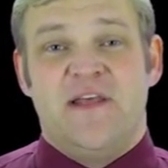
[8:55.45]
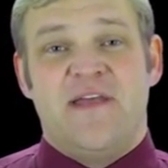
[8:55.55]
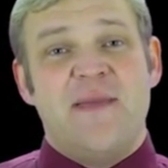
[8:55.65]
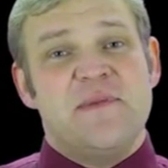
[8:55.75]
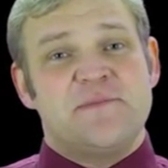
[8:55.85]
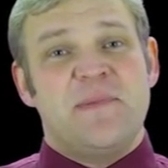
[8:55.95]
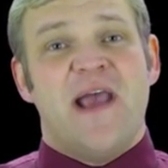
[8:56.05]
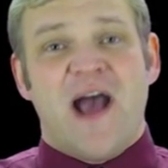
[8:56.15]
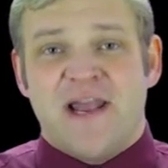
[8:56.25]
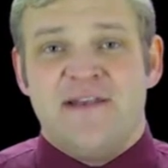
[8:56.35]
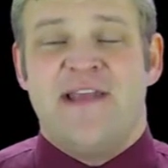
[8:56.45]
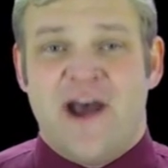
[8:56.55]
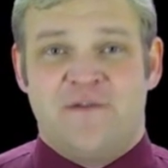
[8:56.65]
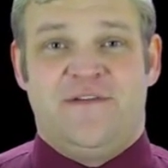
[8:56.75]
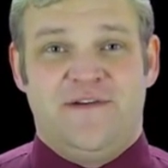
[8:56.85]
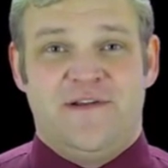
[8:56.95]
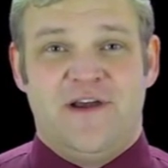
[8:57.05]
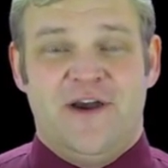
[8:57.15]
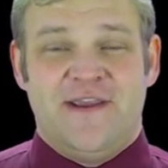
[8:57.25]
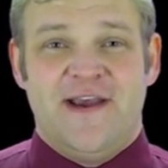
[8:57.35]
They must be undoubted,
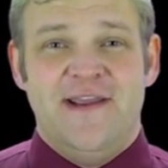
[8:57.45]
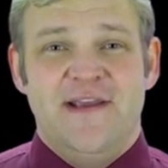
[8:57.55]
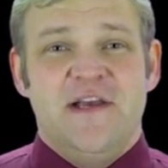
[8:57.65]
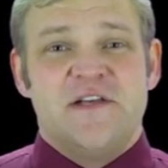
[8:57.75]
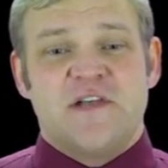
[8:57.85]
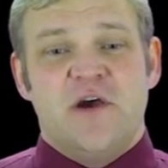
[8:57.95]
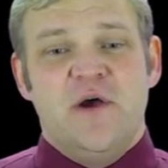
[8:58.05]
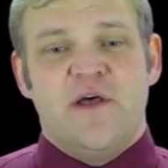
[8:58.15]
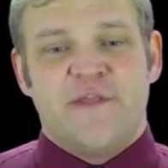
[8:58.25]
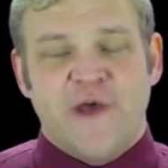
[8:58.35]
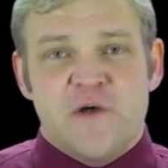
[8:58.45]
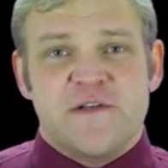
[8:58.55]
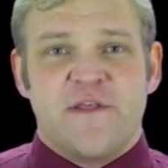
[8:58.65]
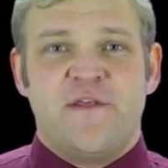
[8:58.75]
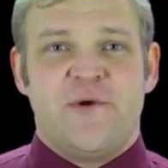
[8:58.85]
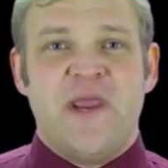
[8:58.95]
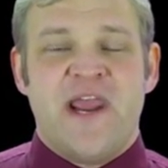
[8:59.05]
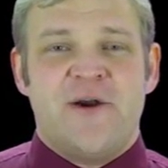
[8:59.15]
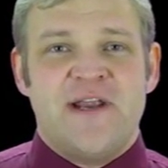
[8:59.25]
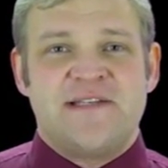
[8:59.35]
okay? So those are the three
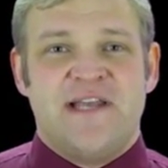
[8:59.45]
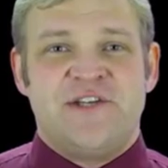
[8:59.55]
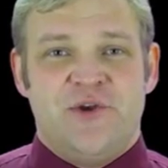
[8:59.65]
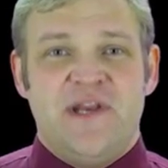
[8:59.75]
areas that you